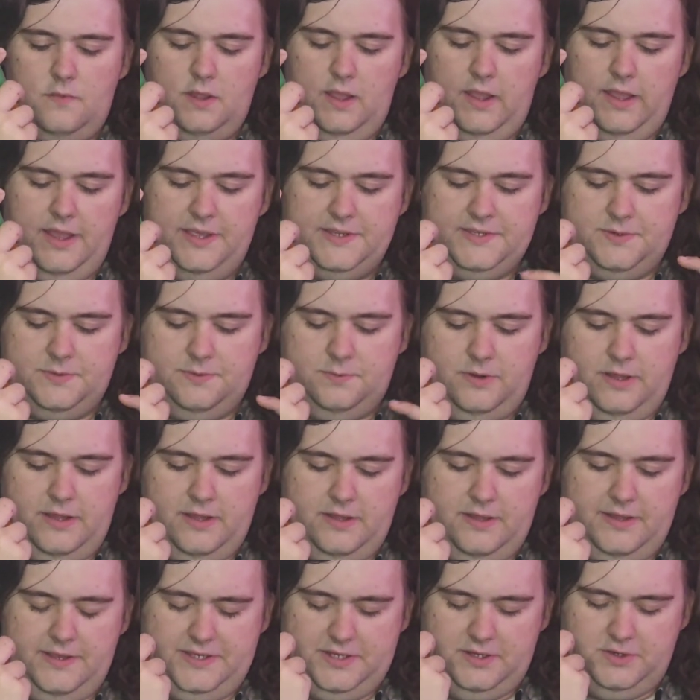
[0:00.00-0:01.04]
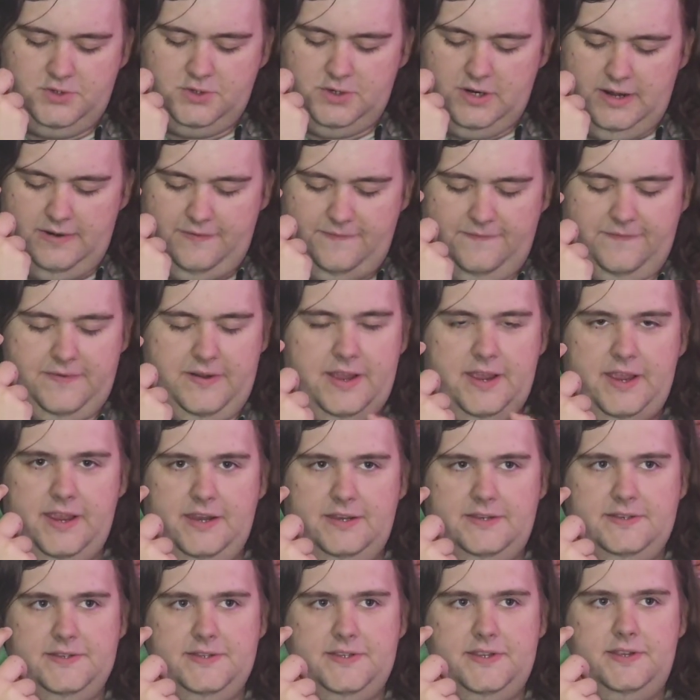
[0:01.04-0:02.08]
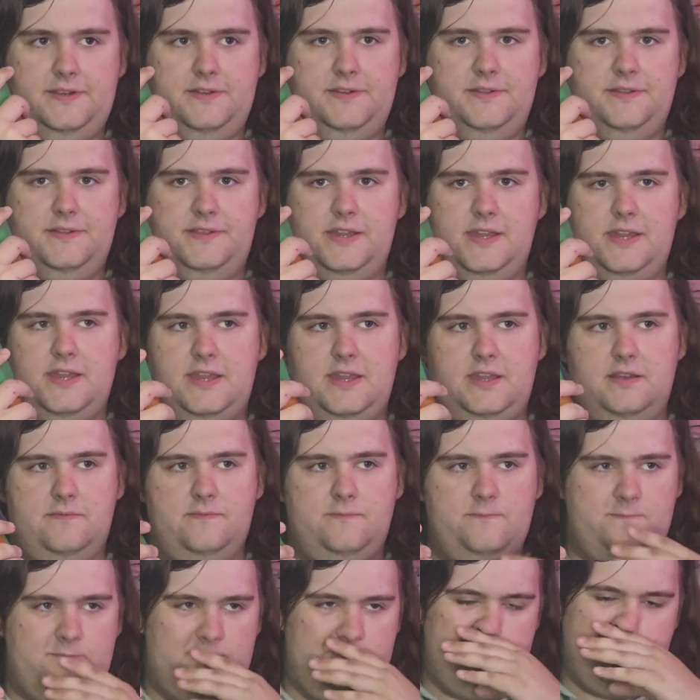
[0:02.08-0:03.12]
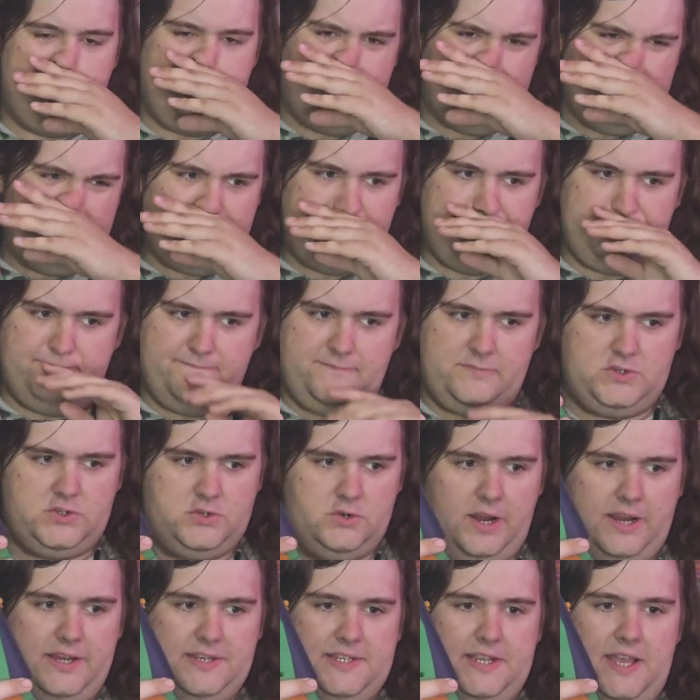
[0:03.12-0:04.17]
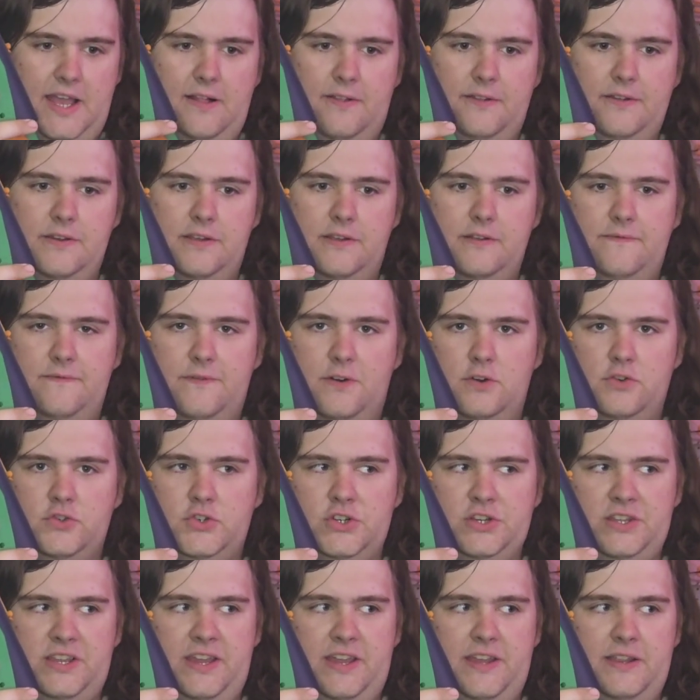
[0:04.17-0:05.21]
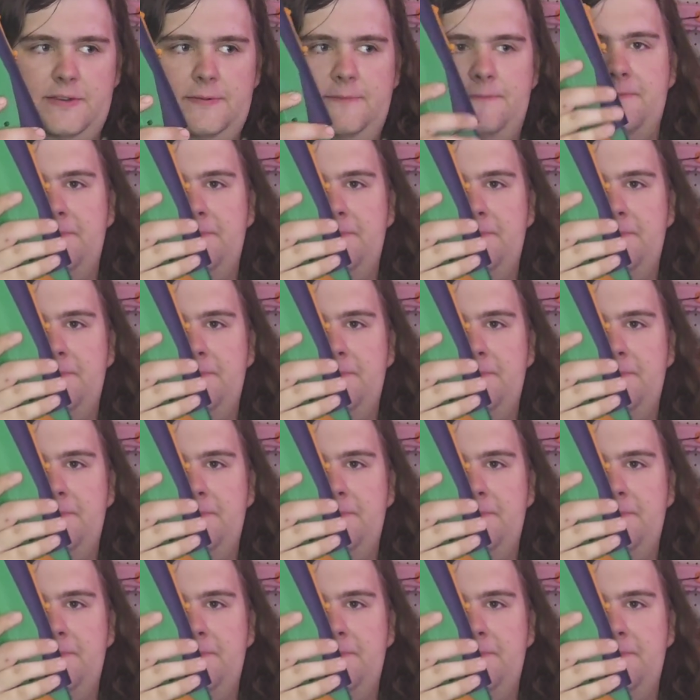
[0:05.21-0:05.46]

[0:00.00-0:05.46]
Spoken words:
as well as I'll try to find the straight Talon conversion kit.